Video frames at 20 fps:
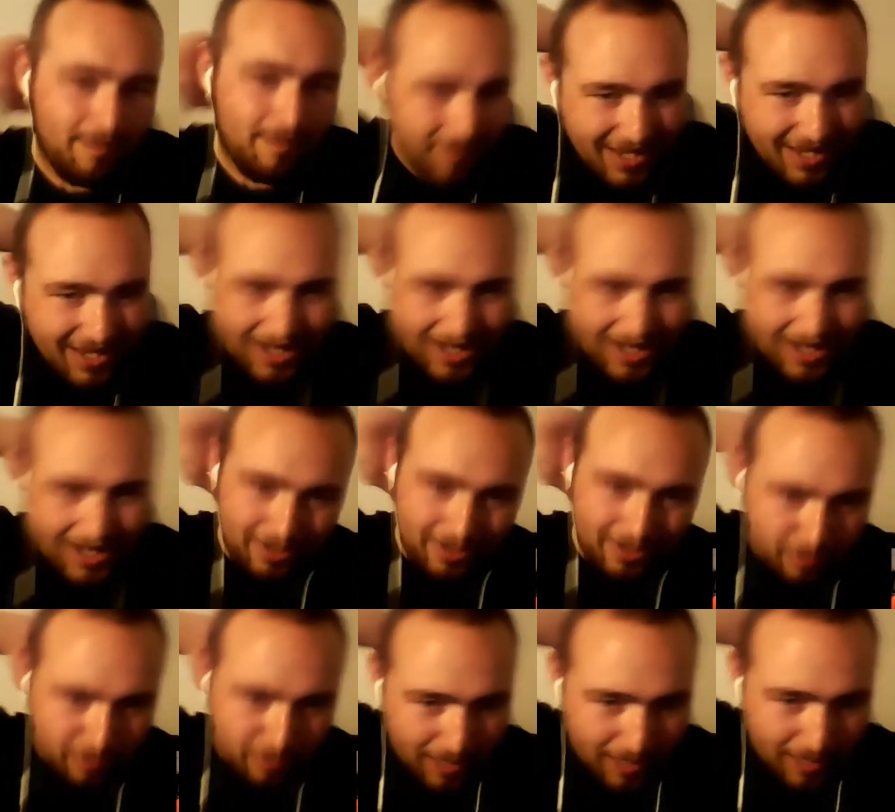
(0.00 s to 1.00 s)
Now I have
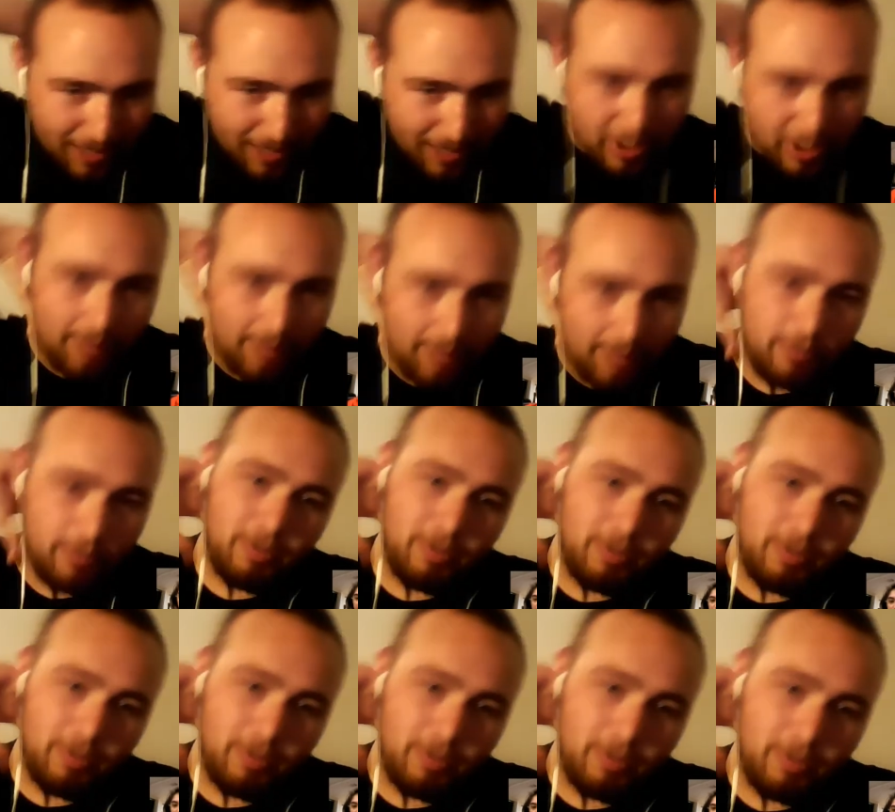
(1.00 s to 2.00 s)
some neck problems, but I
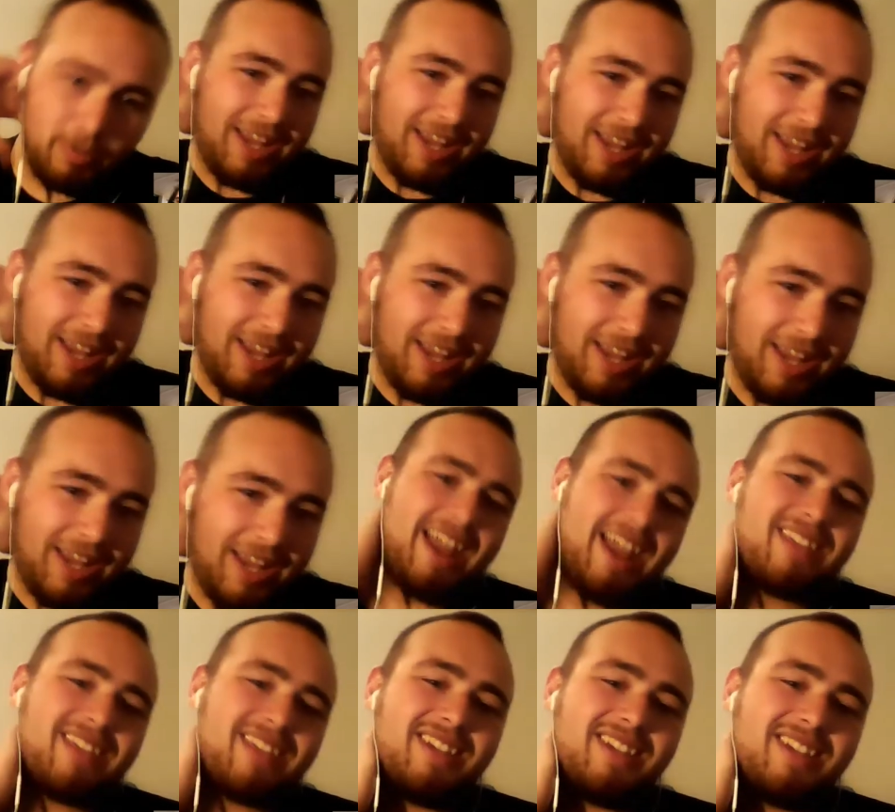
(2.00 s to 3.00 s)
don't really have that
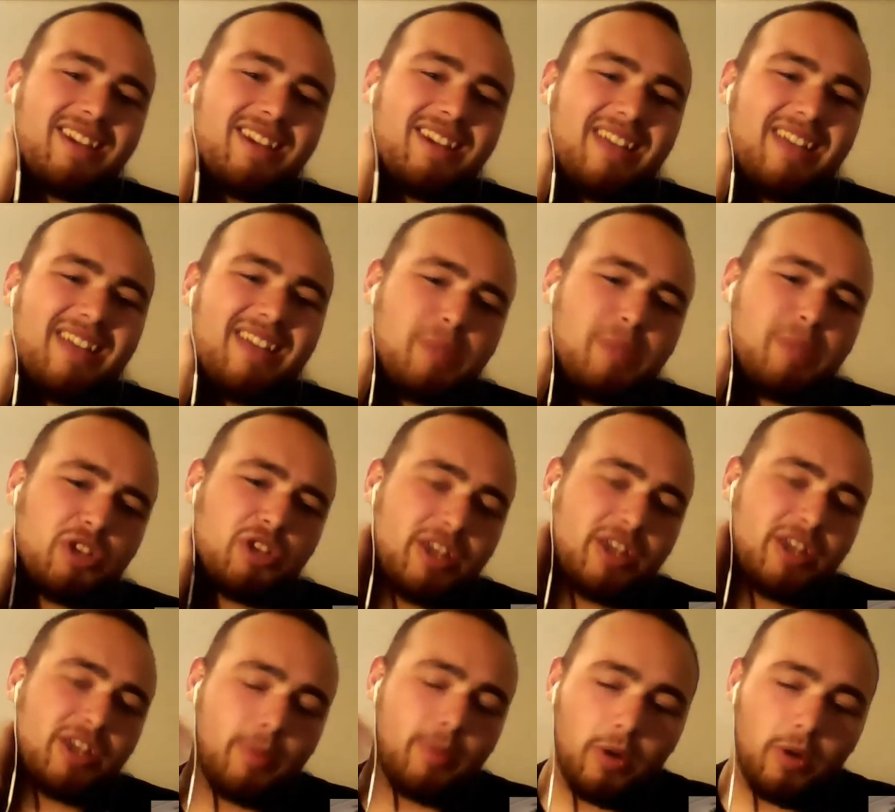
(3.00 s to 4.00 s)
neck tic as much
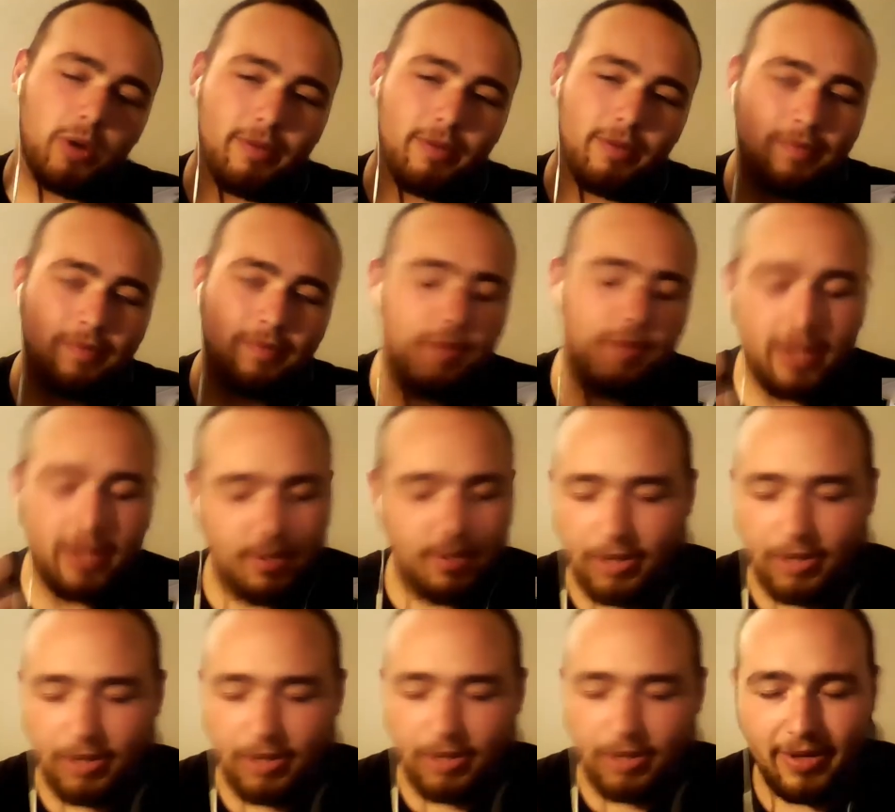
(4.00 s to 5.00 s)
anymore.
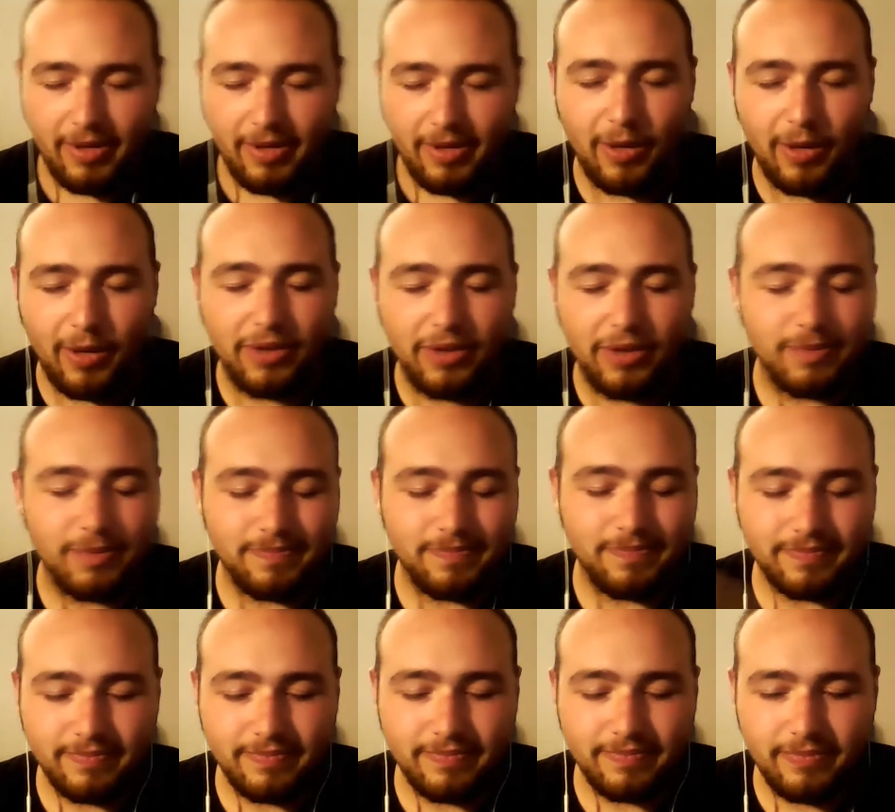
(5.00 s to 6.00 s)
But anyways,
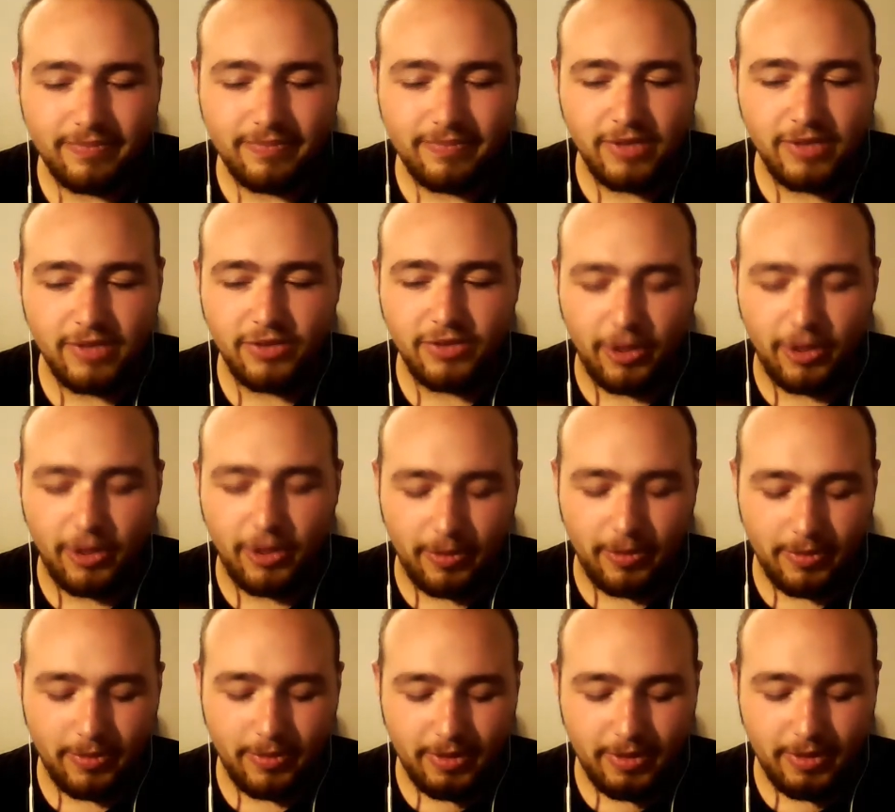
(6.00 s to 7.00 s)
so
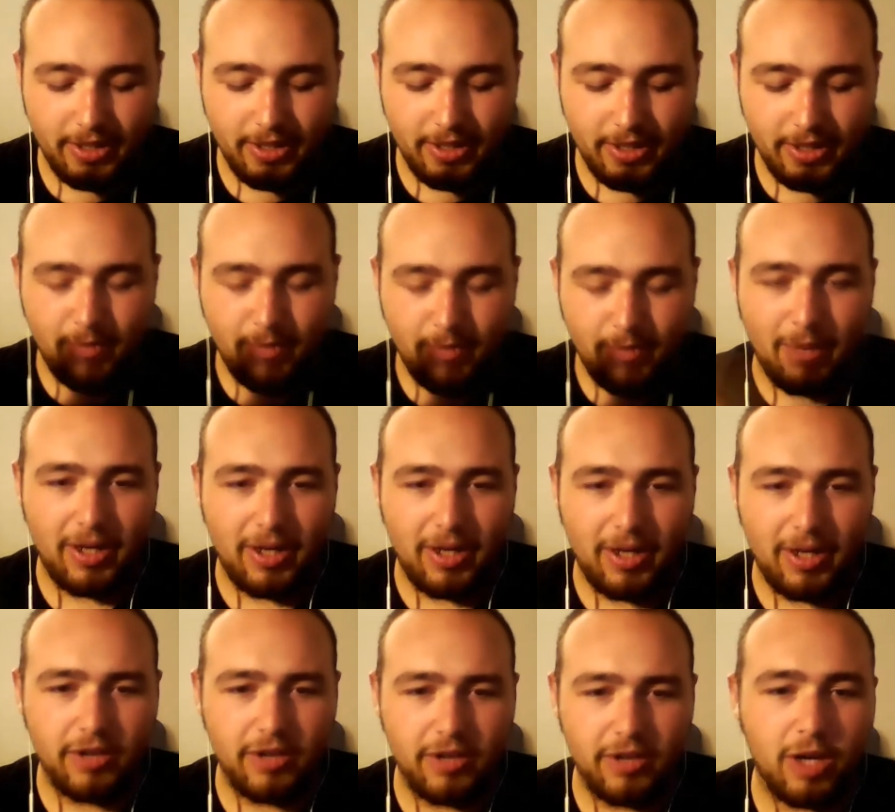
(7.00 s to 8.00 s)
my
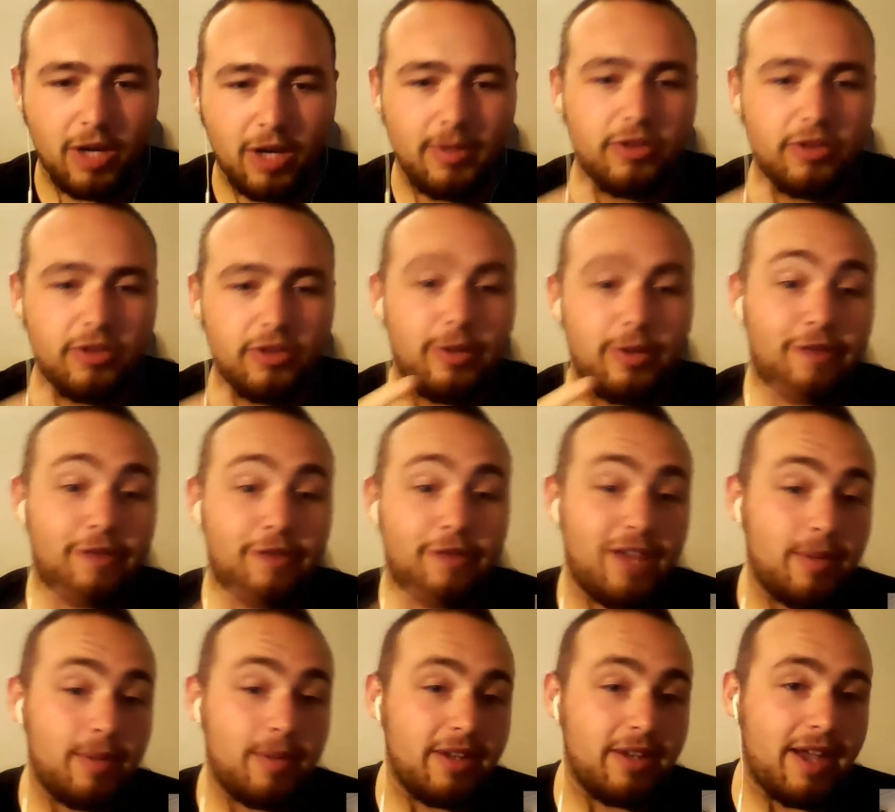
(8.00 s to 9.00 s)
parents brought me to my
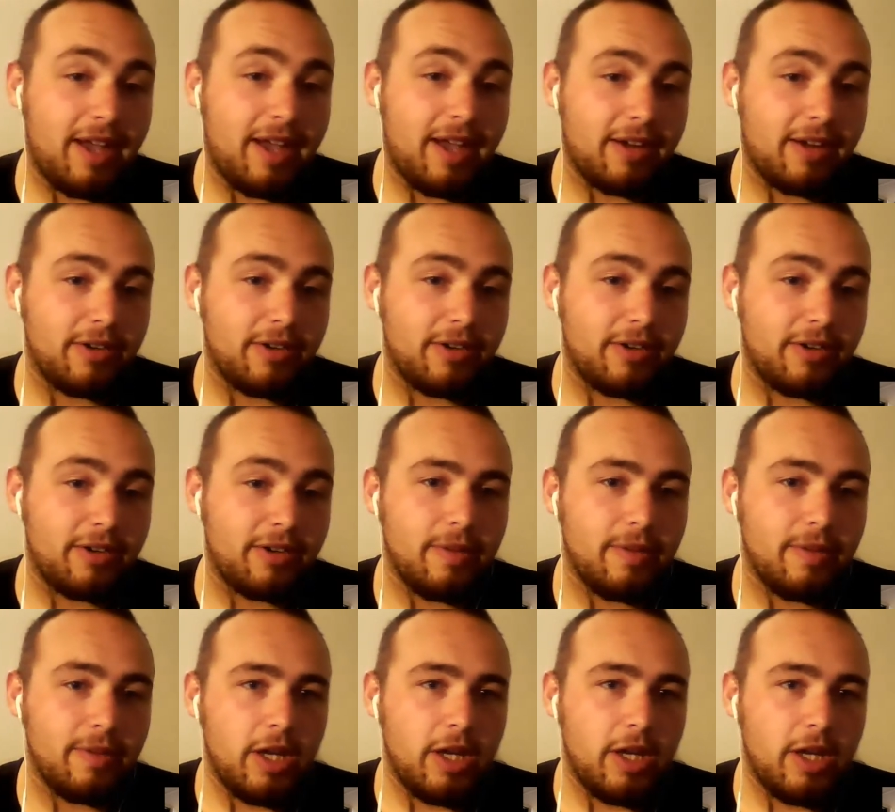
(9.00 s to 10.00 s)
family doctor,
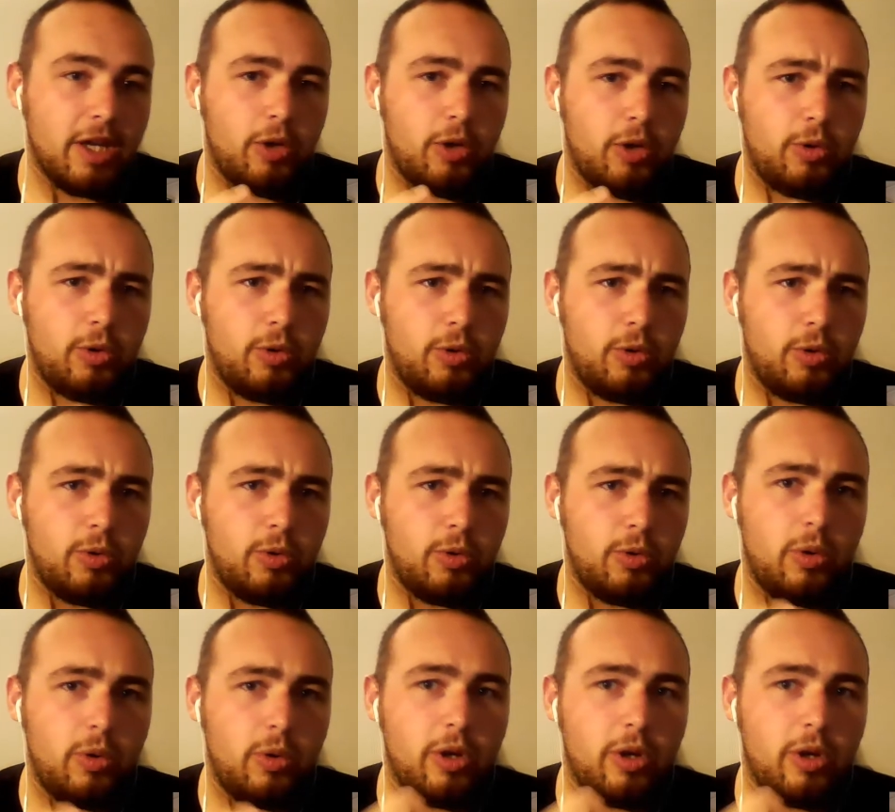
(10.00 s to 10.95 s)
who